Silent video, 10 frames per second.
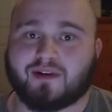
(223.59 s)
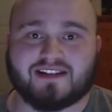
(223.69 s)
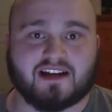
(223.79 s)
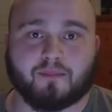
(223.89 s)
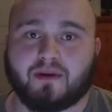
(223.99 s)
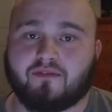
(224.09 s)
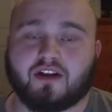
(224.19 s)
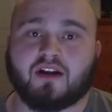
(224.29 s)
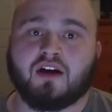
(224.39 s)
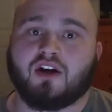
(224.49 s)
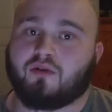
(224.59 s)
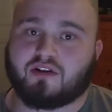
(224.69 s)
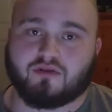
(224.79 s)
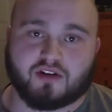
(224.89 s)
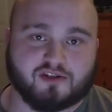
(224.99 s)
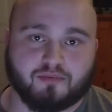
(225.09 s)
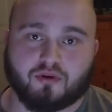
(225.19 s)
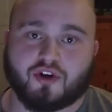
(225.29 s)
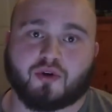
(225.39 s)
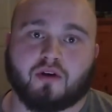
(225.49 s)
We take a pivot, we do
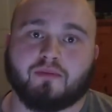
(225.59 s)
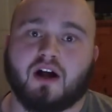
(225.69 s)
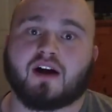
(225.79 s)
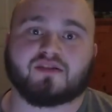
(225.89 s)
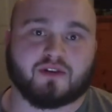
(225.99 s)
exploratory blocks,